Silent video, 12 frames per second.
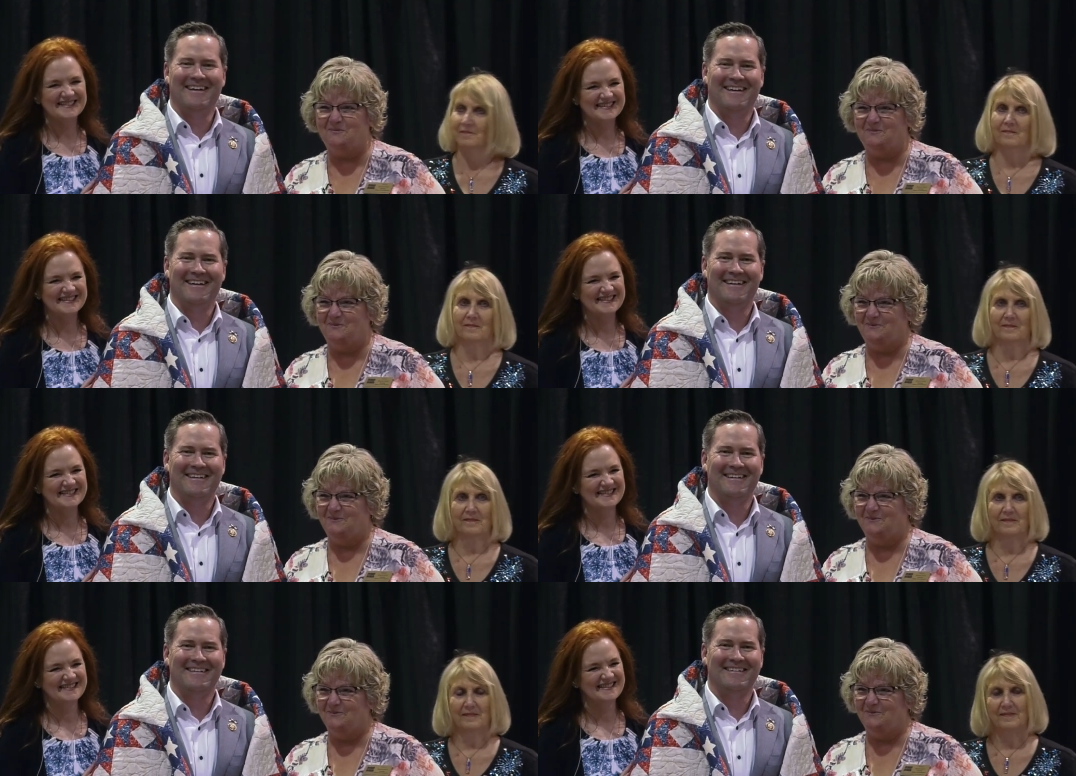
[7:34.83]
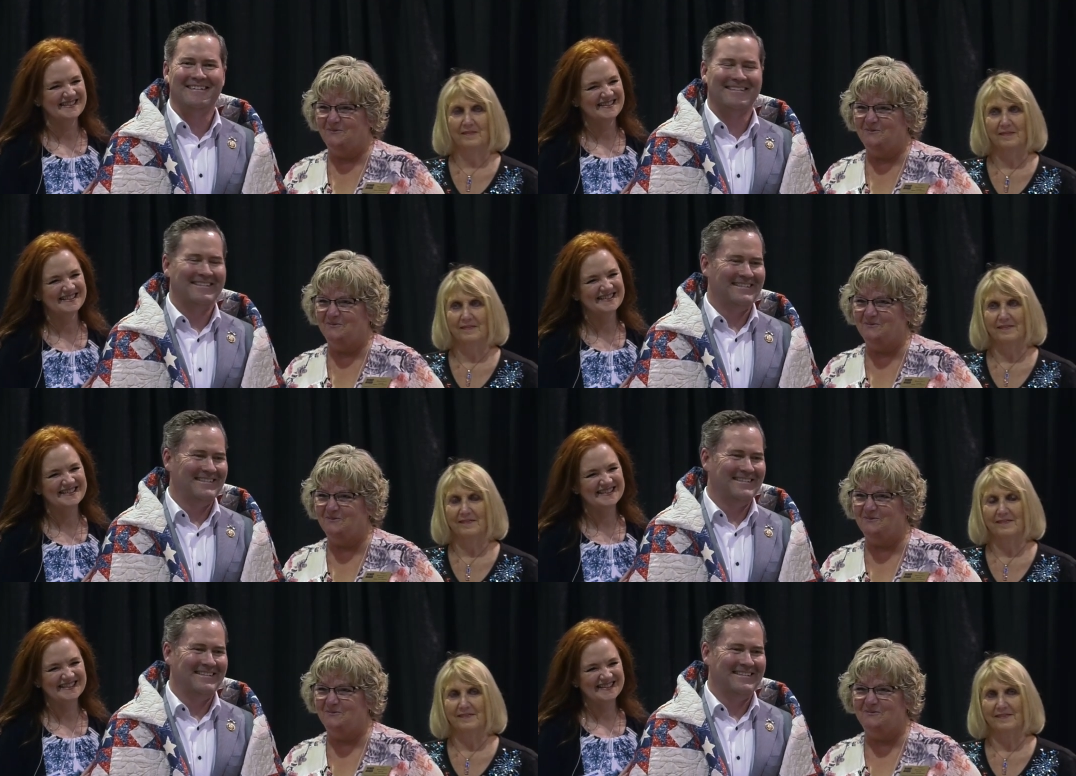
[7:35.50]

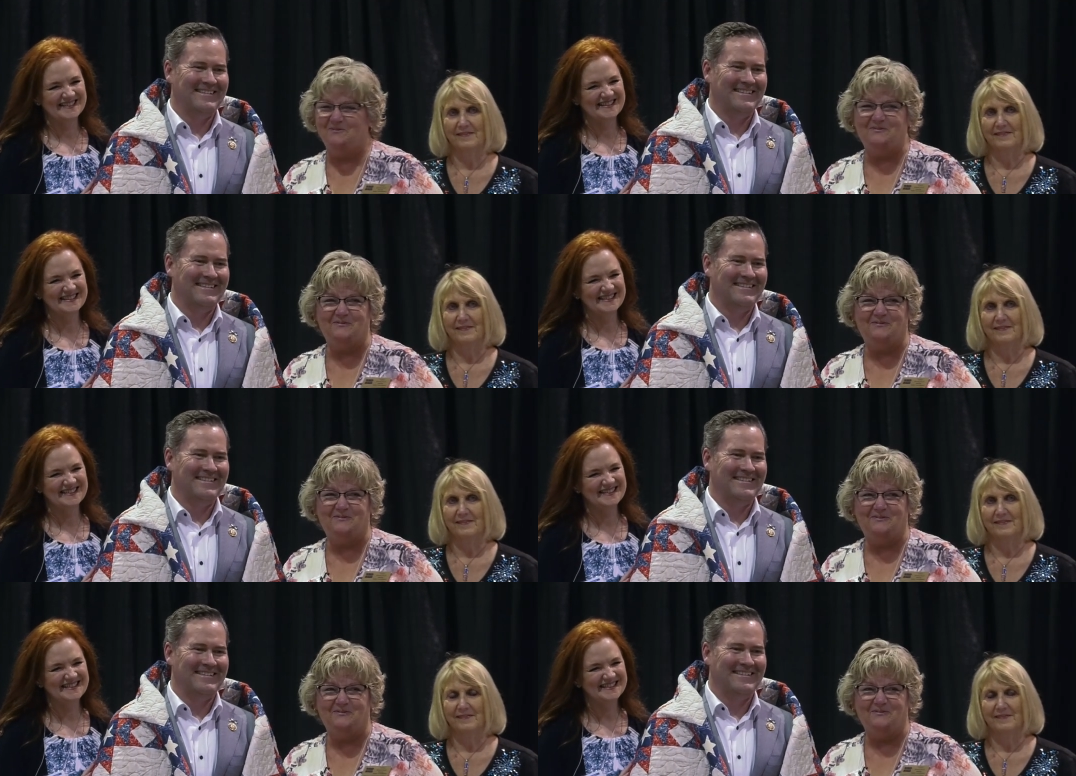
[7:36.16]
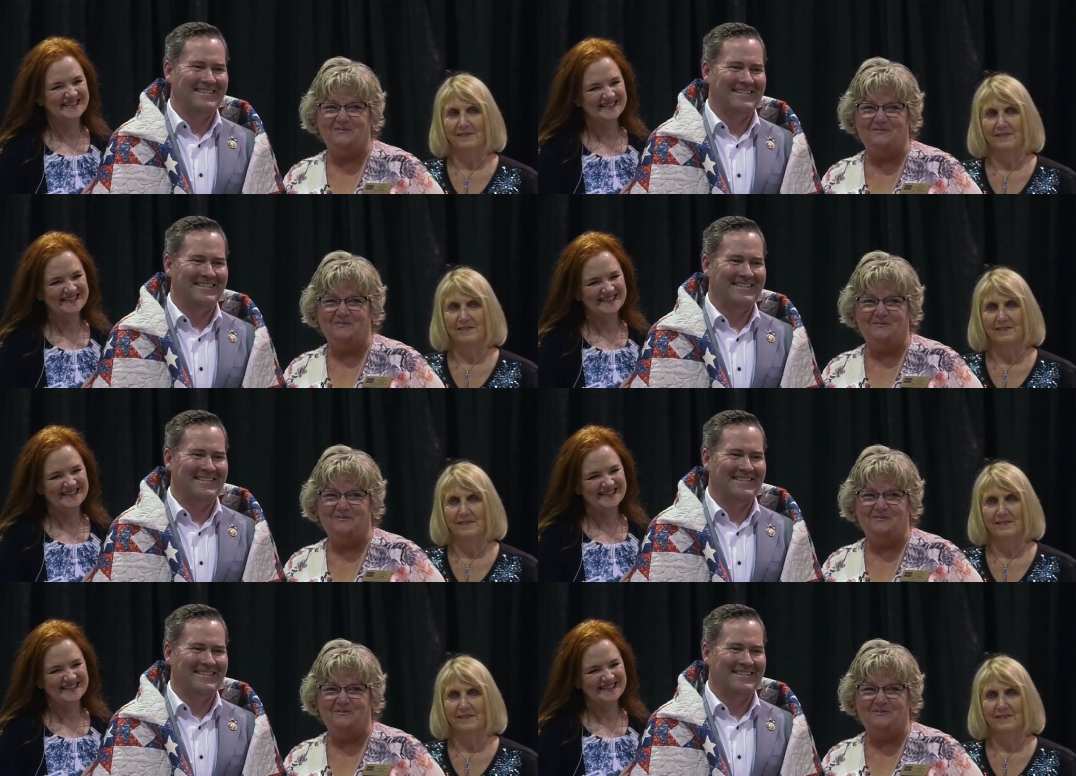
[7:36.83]
[no speech]